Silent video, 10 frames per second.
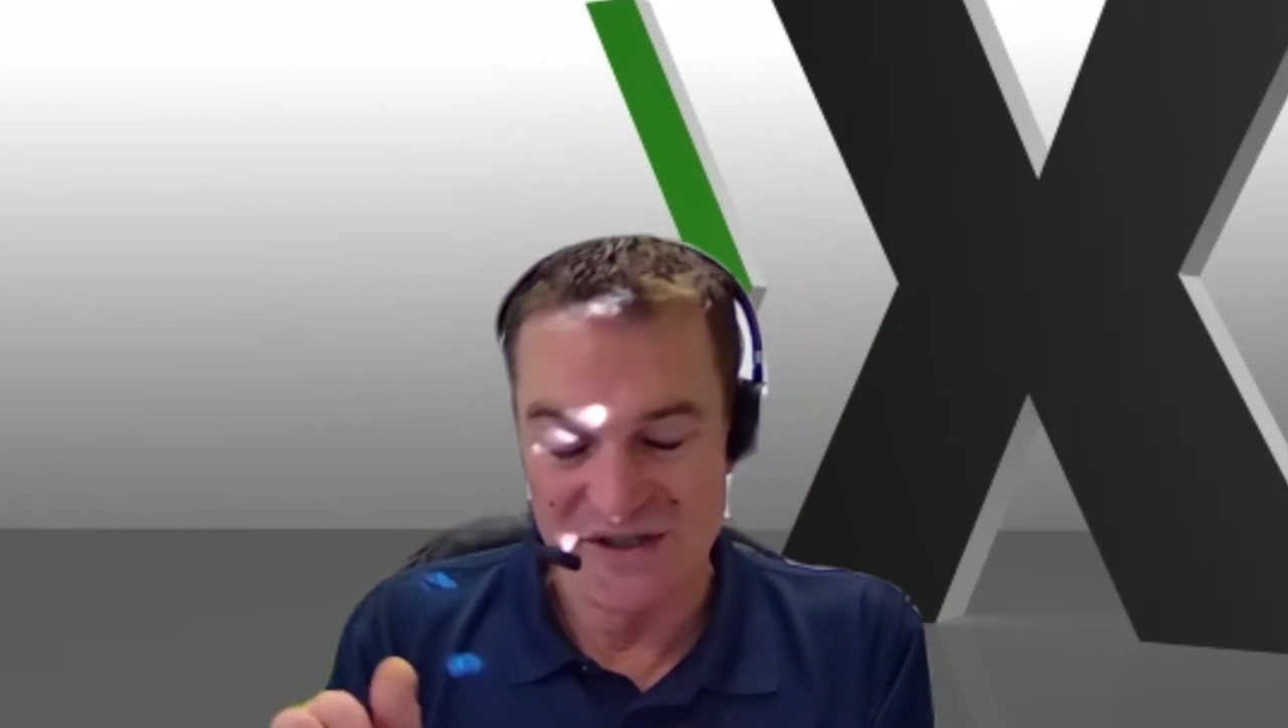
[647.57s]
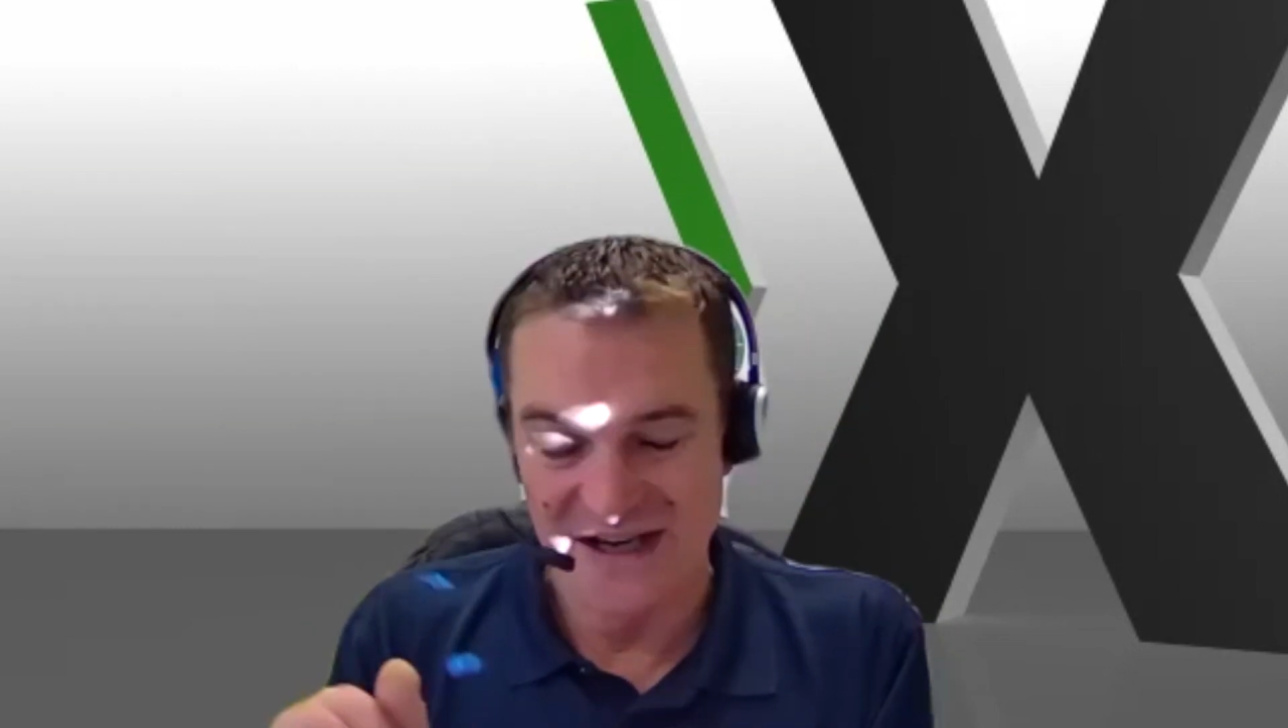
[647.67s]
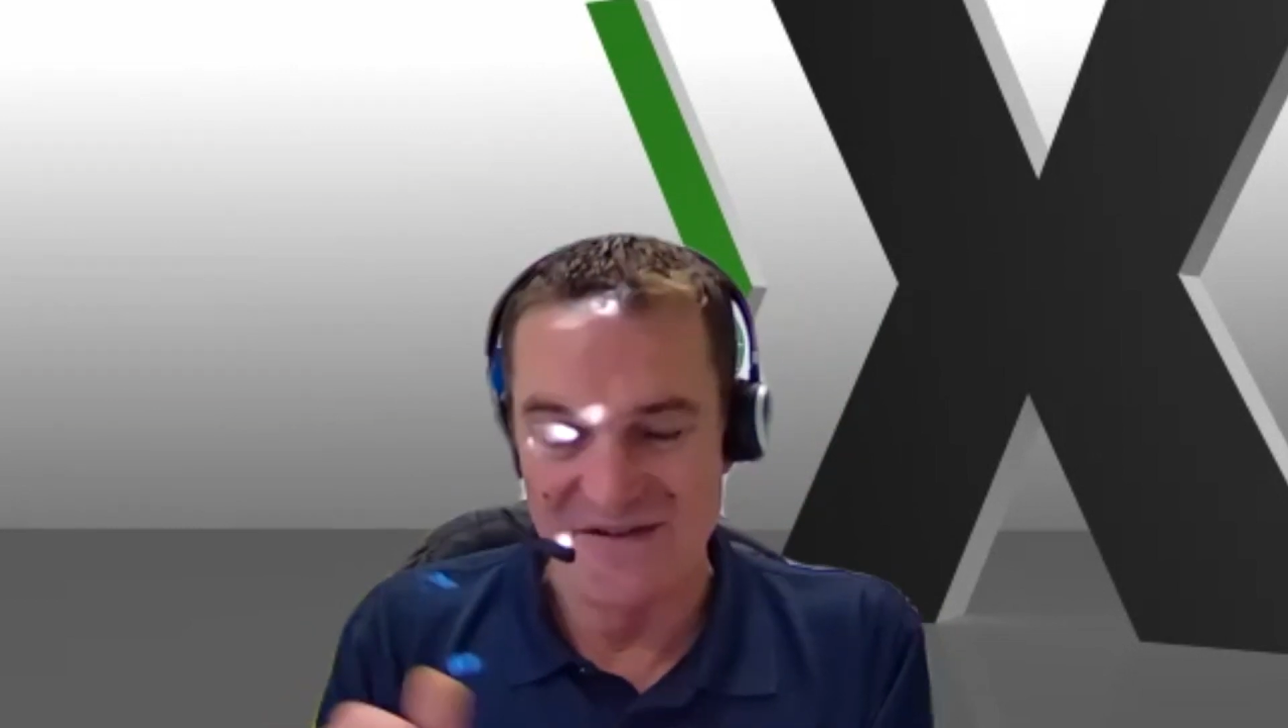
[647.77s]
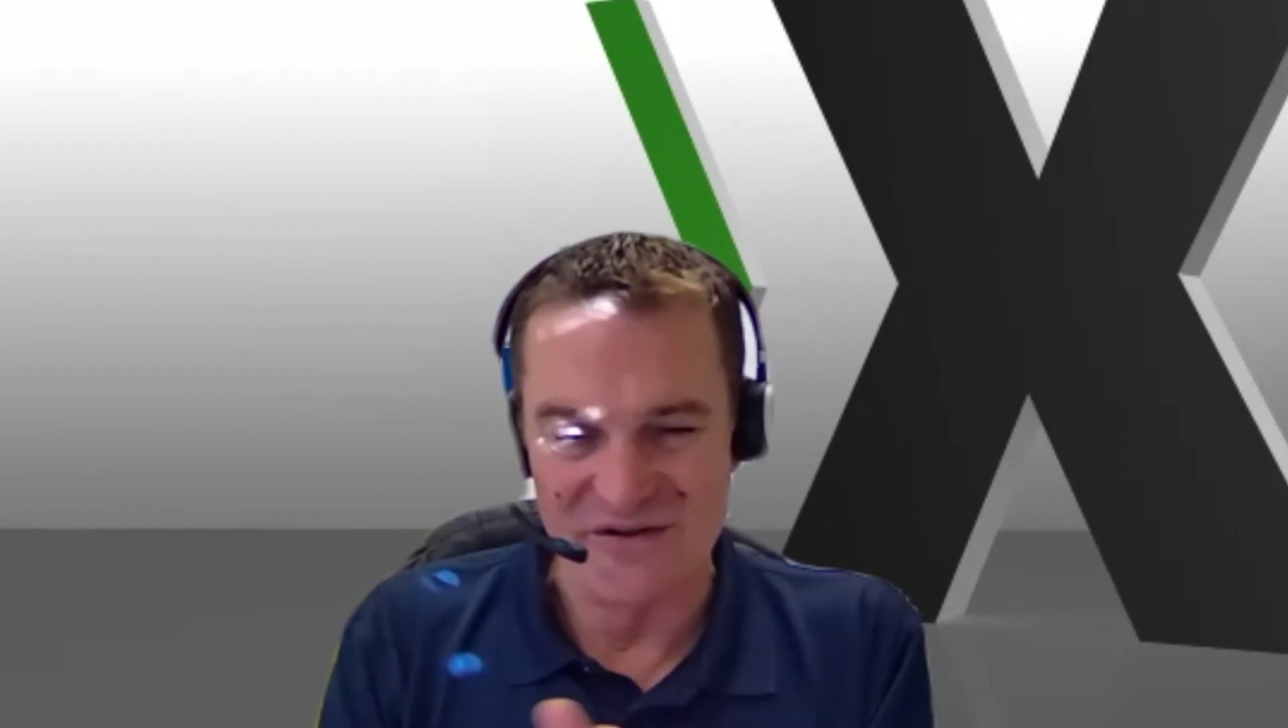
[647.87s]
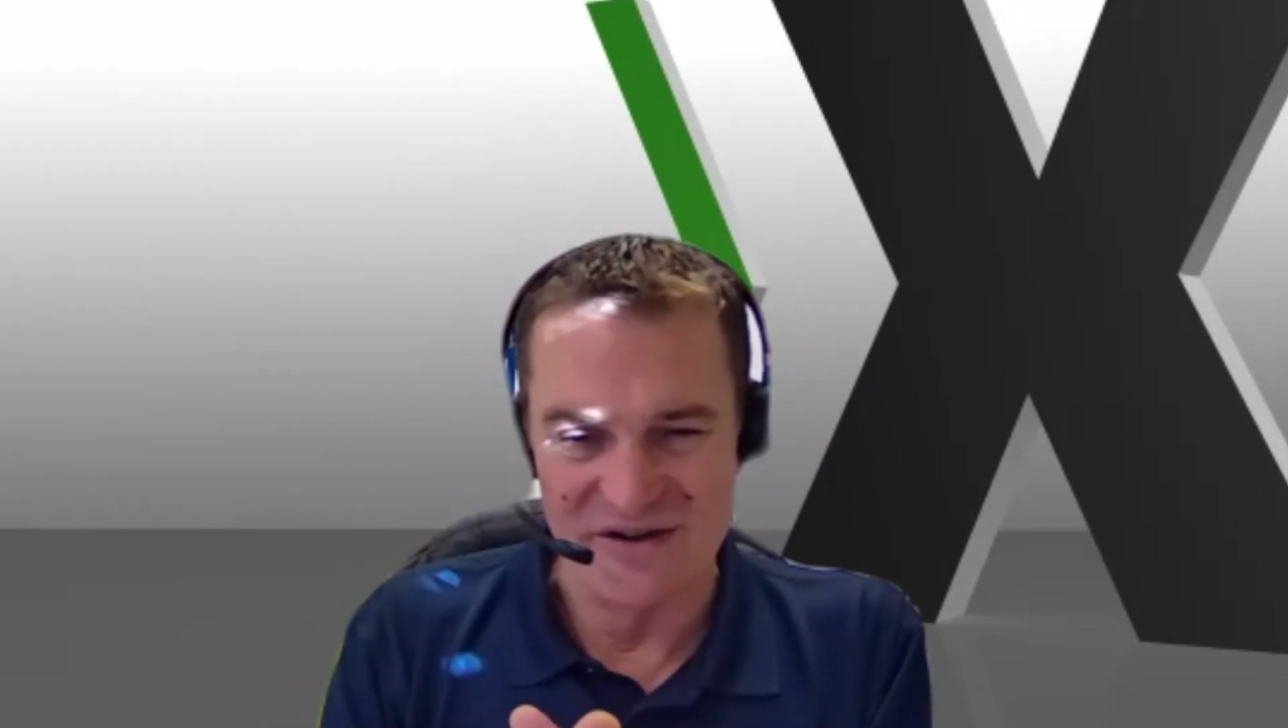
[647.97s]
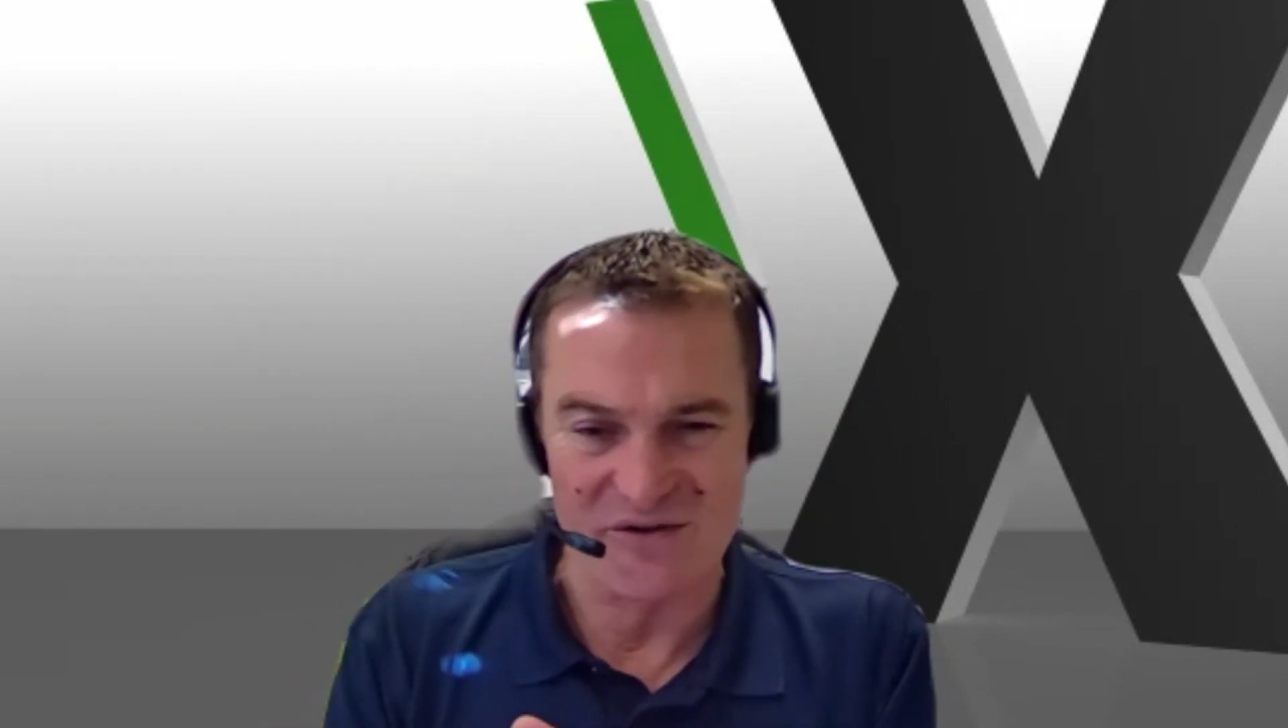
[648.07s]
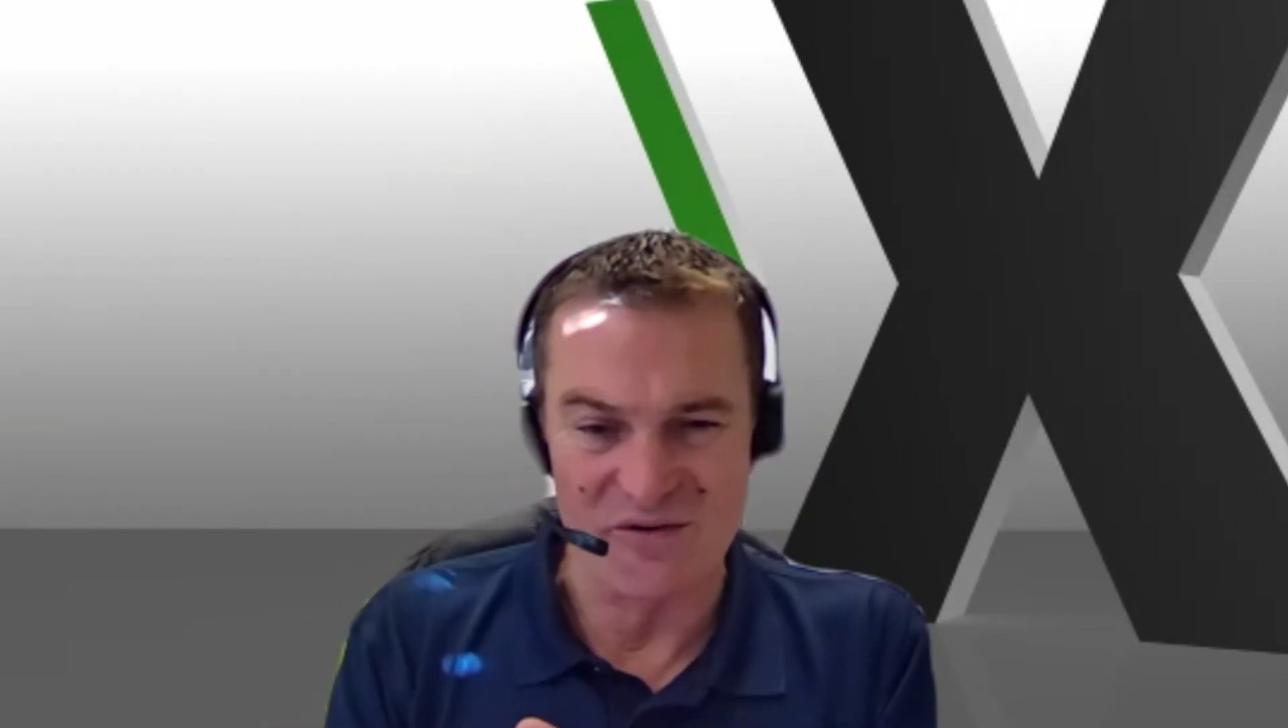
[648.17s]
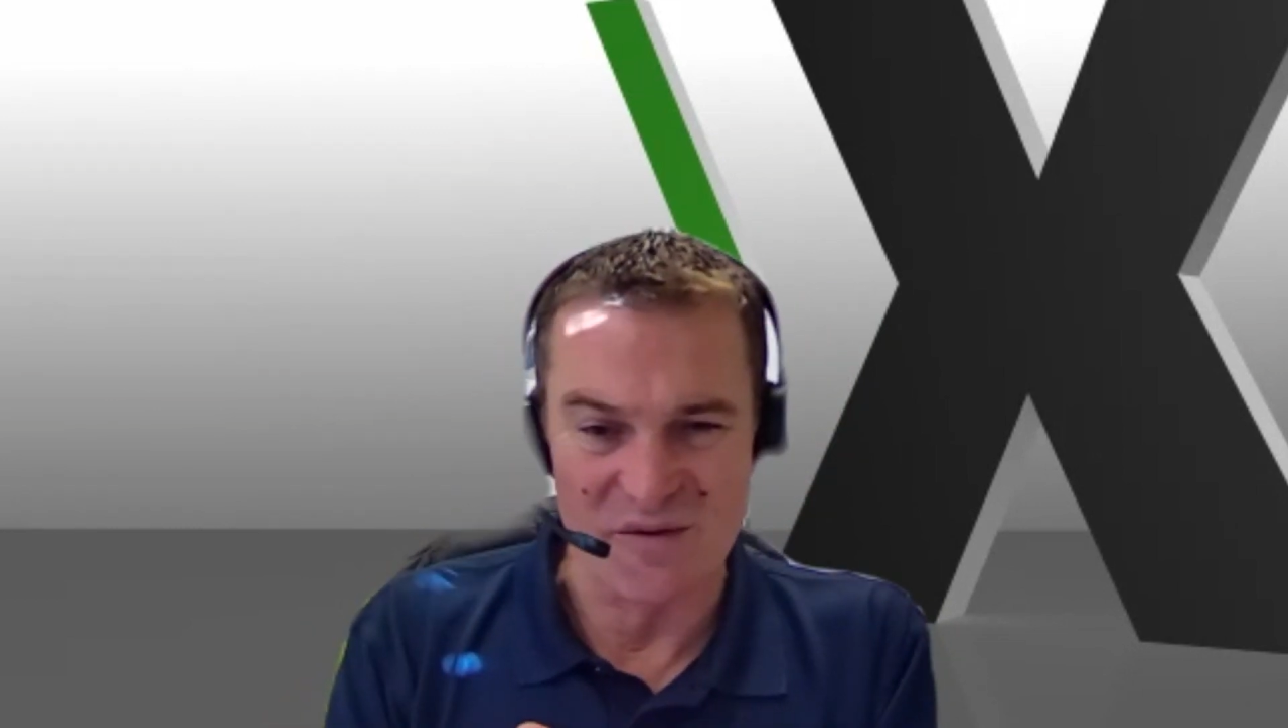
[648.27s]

safety critical